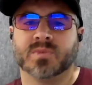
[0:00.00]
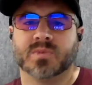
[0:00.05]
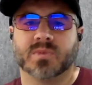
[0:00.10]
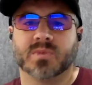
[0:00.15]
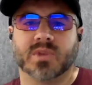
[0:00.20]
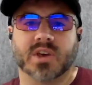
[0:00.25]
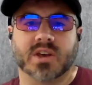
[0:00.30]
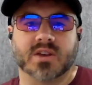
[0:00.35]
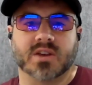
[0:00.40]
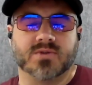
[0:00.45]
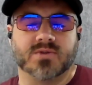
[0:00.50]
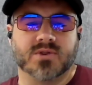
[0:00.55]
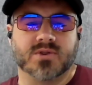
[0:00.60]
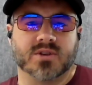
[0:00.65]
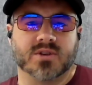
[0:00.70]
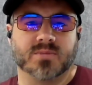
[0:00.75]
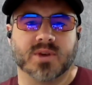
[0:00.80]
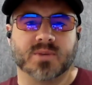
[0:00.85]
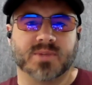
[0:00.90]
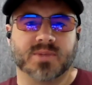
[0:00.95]
if you
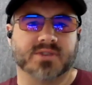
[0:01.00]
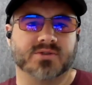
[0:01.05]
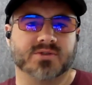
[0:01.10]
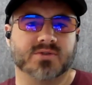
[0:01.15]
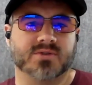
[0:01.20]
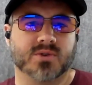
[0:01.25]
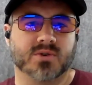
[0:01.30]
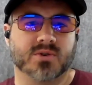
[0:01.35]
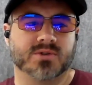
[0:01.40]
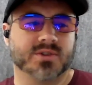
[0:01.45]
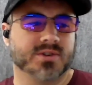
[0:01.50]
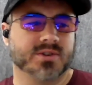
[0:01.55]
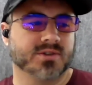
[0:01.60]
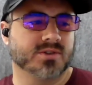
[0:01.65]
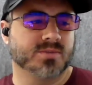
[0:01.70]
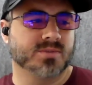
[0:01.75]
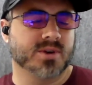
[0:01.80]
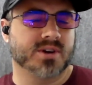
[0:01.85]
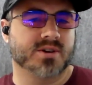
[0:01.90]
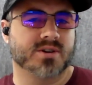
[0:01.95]
can make plants do
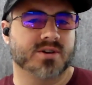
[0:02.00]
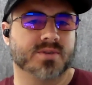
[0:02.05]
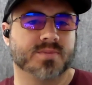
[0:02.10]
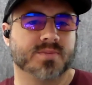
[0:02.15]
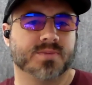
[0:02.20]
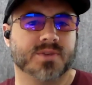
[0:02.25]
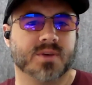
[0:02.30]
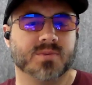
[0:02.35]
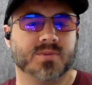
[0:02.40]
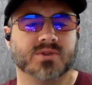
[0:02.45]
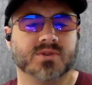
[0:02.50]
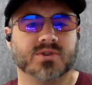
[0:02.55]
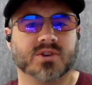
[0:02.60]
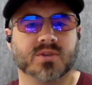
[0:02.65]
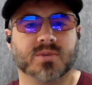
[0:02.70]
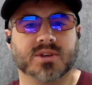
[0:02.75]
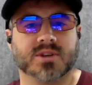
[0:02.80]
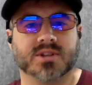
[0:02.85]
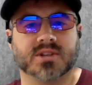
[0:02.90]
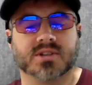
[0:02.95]
photosynthesis better, that means you can
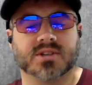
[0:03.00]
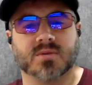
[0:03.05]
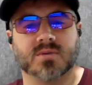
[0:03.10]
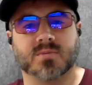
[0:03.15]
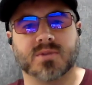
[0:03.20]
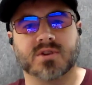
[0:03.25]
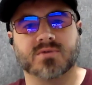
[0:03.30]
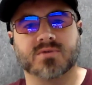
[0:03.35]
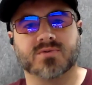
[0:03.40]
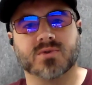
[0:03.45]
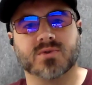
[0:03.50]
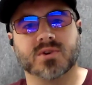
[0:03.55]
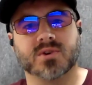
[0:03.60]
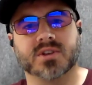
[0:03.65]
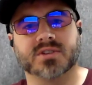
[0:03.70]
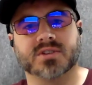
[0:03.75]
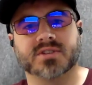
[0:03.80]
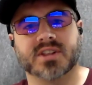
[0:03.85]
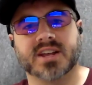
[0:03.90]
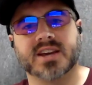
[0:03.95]
make the same amount of food on
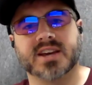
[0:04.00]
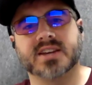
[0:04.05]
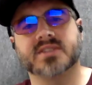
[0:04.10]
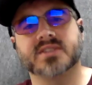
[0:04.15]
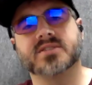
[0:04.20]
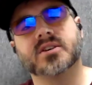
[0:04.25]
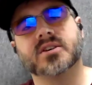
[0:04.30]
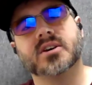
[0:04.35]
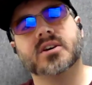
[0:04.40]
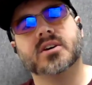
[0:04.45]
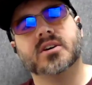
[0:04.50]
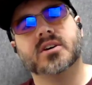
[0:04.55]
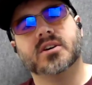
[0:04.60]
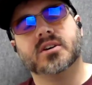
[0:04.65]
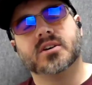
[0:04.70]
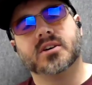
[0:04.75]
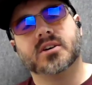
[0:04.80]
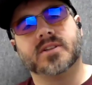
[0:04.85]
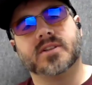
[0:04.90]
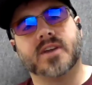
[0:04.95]
less land.
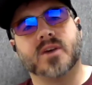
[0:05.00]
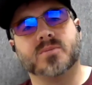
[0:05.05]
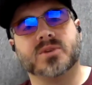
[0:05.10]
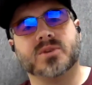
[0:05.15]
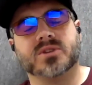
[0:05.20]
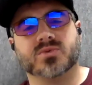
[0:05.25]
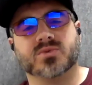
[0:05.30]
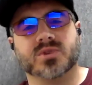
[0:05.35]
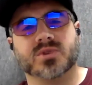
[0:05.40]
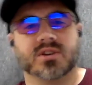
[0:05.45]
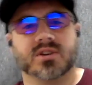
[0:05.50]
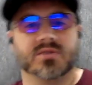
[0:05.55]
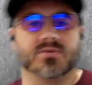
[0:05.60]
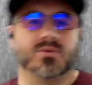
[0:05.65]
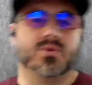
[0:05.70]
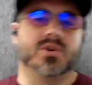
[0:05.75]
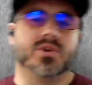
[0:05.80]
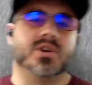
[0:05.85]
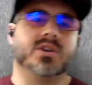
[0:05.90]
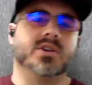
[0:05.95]
And that means we can
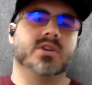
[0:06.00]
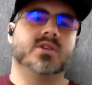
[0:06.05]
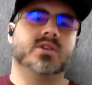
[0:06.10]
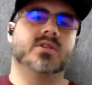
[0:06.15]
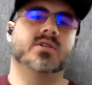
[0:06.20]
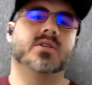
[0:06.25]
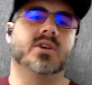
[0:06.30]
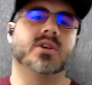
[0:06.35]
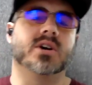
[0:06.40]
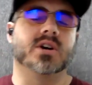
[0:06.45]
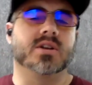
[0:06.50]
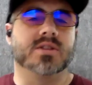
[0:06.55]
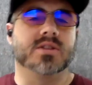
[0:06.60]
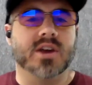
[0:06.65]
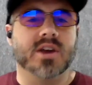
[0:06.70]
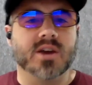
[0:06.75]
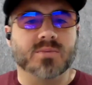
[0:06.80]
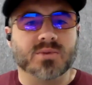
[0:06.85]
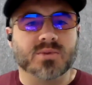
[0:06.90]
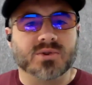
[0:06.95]
avoid
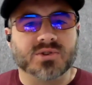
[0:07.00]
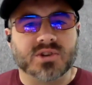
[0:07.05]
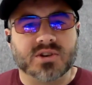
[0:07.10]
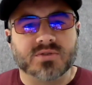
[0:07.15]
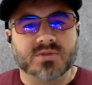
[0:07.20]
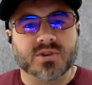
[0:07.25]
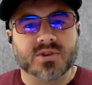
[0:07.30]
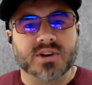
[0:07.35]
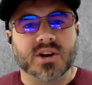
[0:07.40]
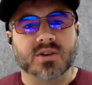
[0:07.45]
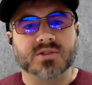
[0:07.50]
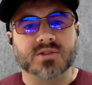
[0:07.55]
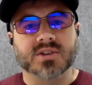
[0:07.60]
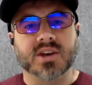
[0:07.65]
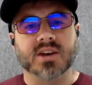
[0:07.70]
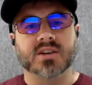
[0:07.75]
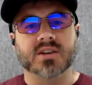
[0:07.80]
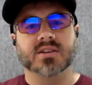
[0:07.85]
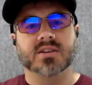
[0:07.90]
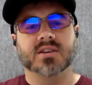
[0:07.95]
the 8% of greenhouse
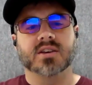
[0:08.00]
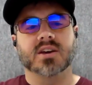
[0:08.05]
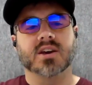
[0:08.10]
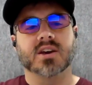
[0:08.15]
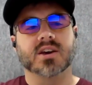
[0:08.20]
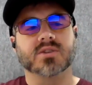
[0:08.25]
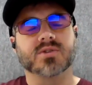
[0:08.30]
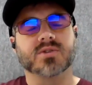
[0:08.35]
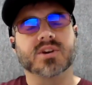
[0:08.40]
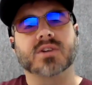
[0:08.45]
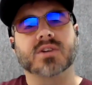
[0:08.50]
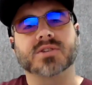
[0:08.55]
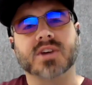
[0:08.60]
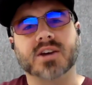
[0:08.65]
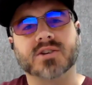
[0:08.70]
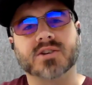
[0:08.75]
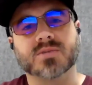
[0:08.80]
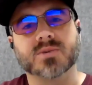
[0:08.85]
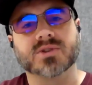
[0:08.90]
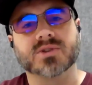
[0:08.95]

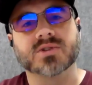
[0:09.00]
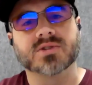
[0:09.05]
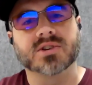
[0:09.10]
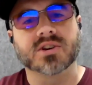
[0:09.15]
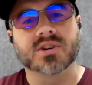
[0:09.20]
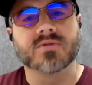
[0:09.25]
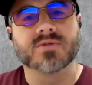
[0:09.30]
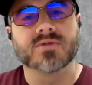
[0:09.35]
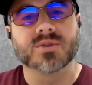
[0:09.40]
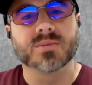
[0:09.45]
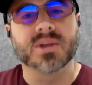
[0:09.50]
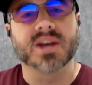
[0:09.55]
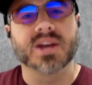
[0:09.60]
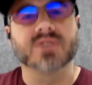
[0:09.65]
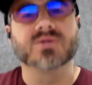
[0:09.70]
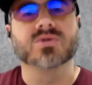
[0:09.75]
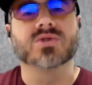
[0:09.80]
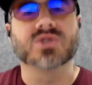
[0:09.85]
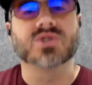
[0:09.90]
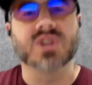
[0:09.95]
gas emissions that come from land
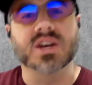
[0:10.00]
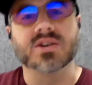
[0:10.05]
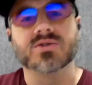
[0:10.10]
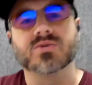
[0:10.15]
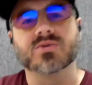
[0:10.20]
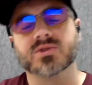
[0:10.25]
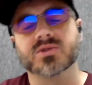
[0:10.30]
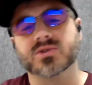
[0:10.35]
use change, which